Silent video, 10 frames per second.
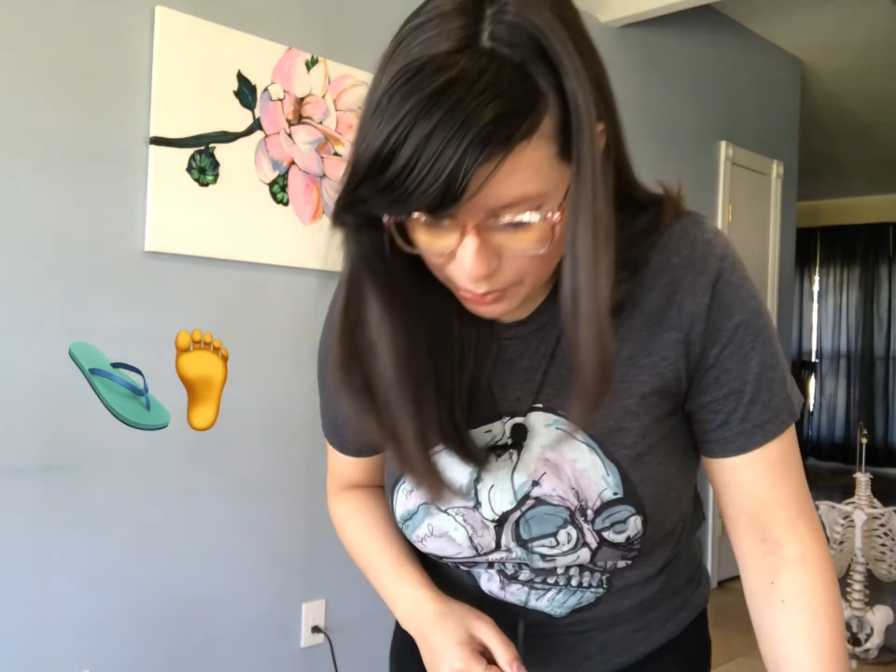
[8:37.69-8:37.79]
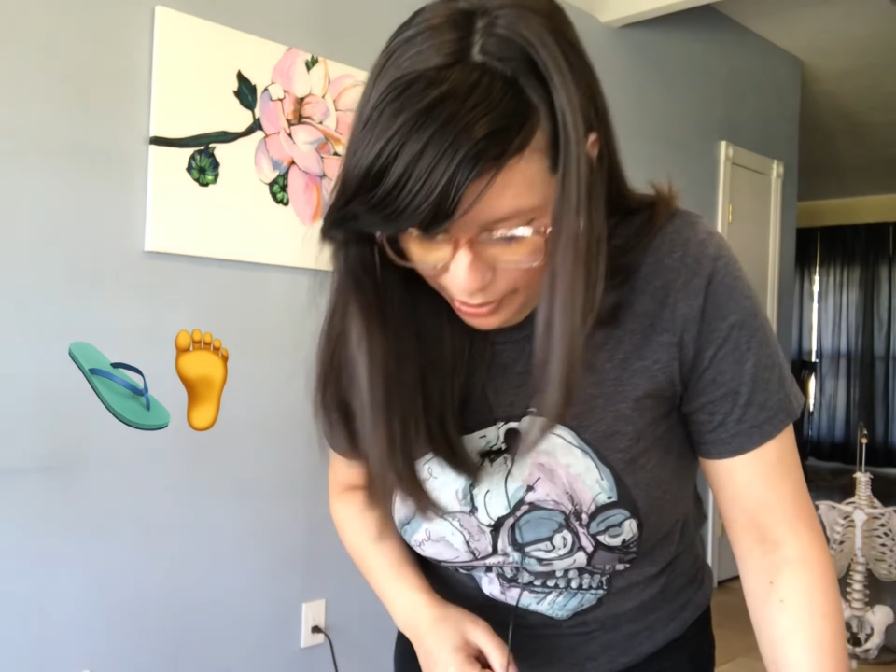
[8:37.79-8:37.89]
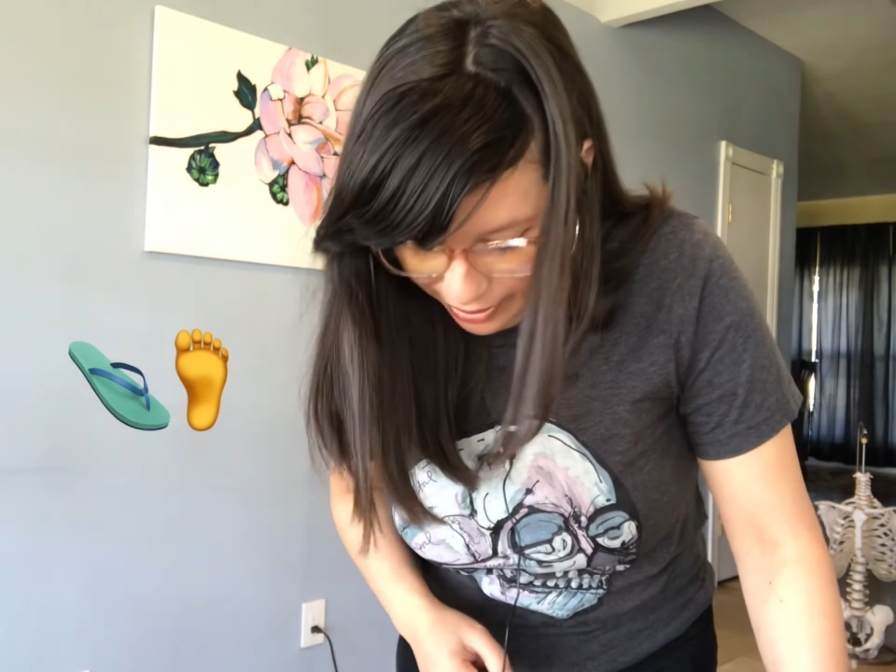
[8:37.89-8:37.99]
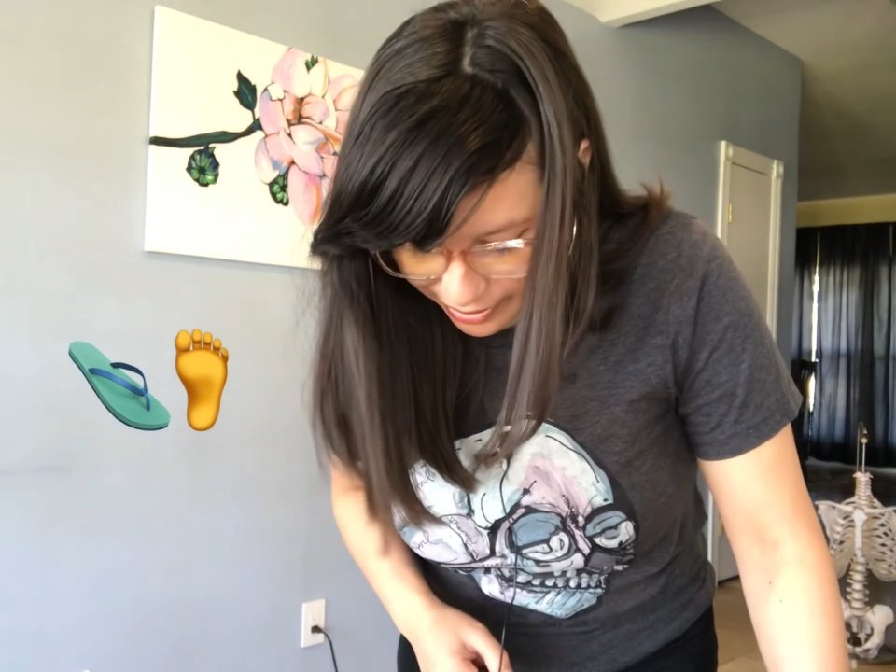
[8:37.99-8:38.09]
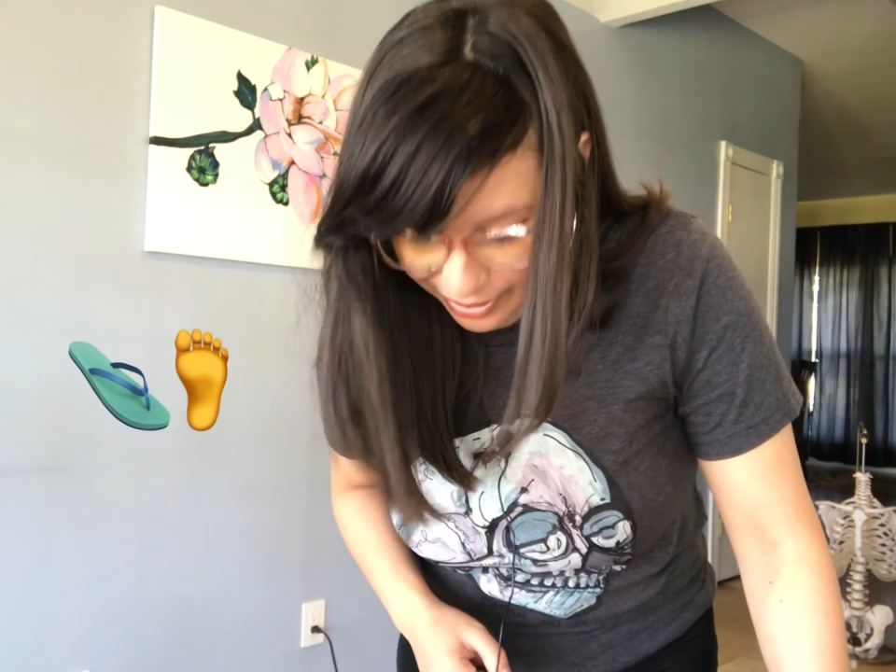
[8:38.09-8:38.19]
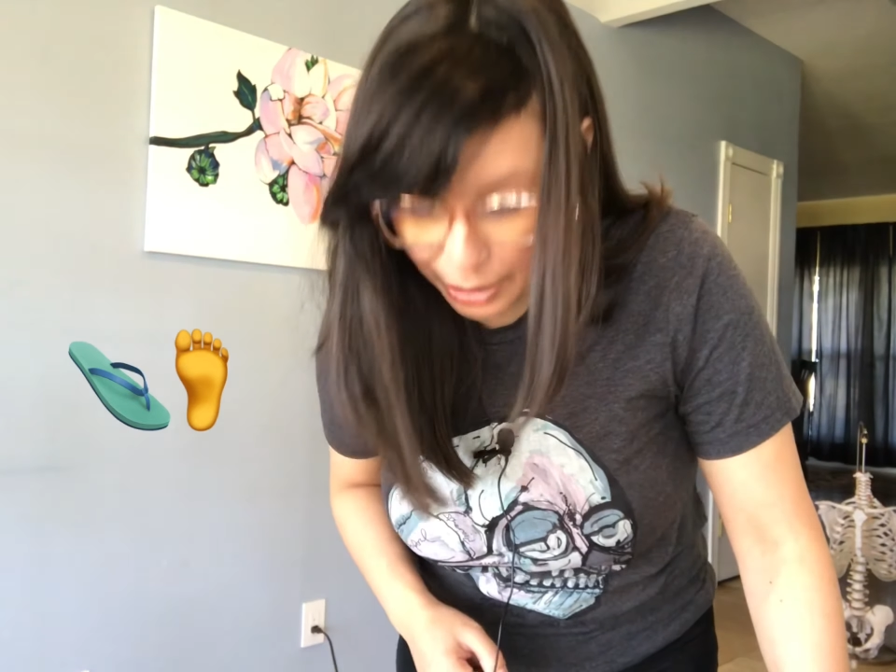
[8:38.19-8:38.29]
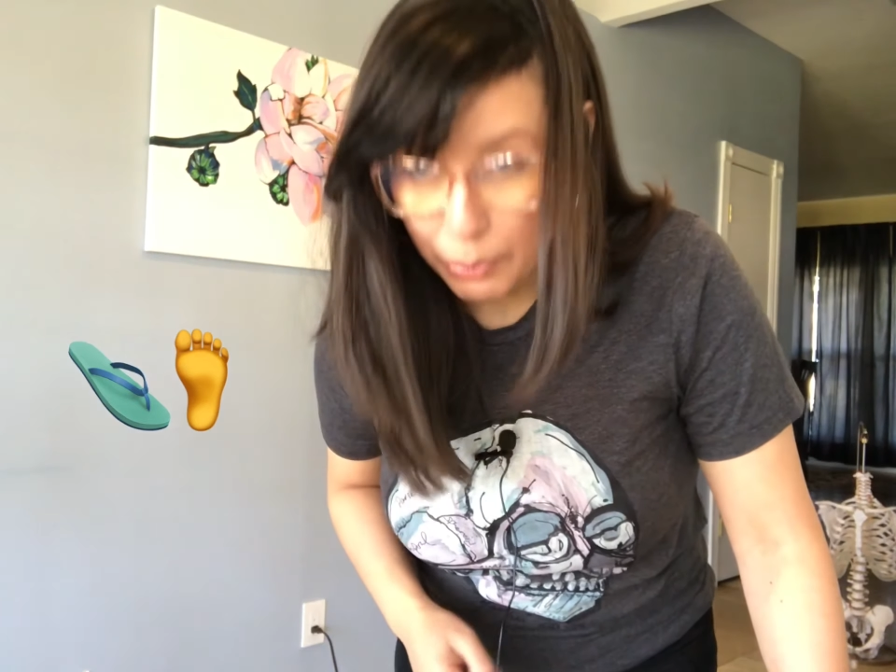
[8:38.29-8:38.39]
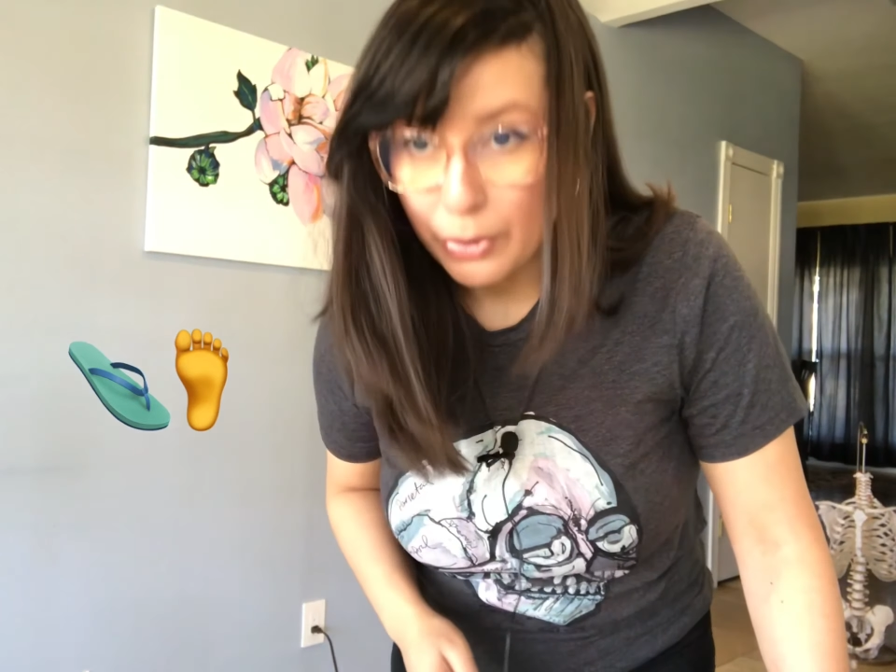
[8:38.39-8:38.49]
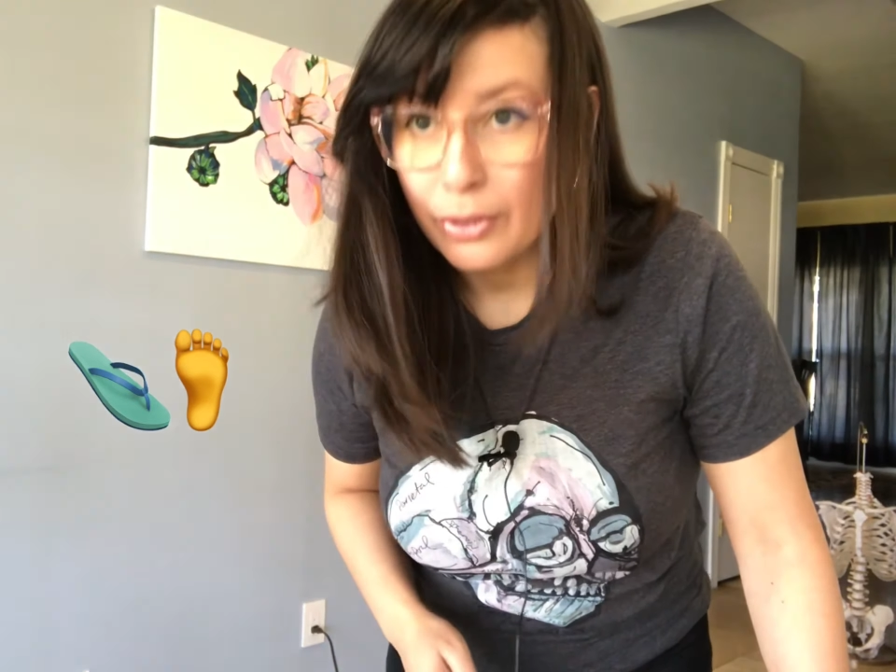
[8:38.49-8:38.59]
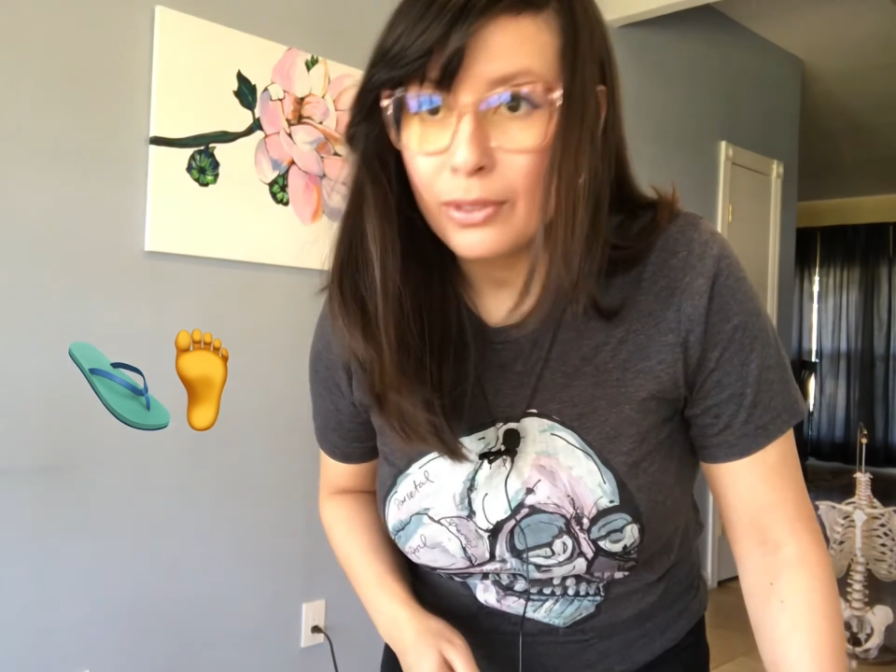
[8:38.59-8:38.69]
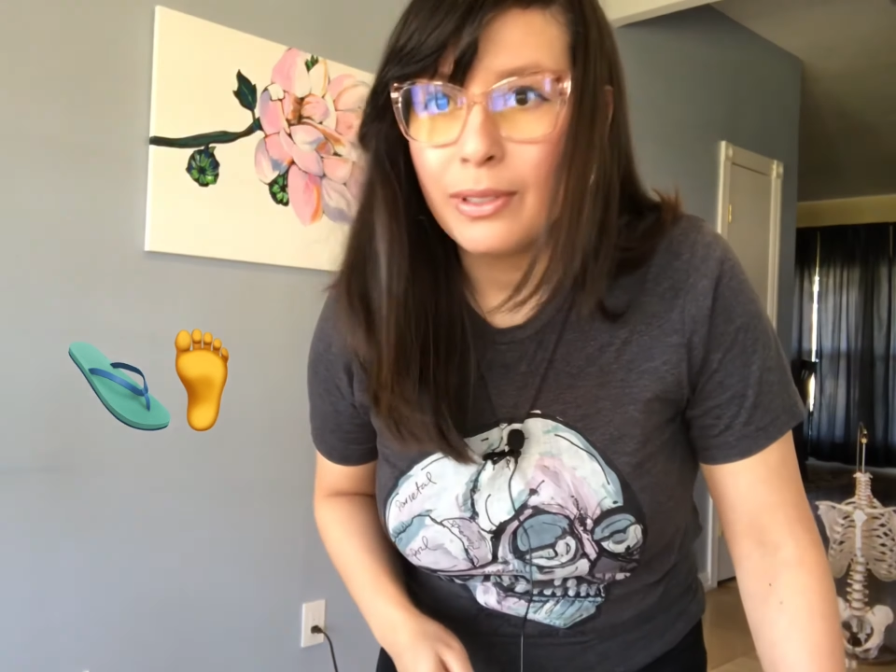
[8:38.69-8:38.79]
my sleepers.